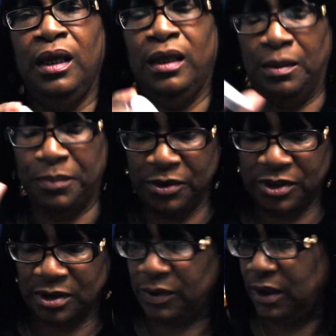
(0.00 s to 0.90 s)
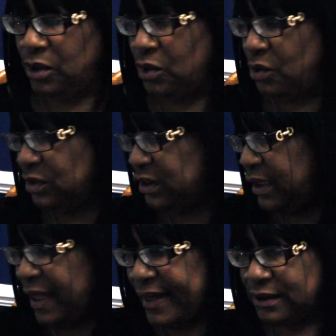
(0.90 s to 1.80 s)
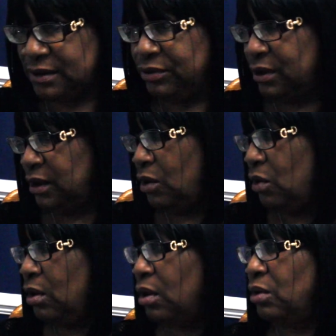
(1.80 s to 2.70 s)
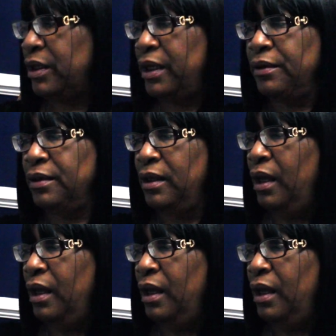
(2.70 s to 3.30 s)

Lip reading: And I purchased one of those. And that's really all. Oh yeah.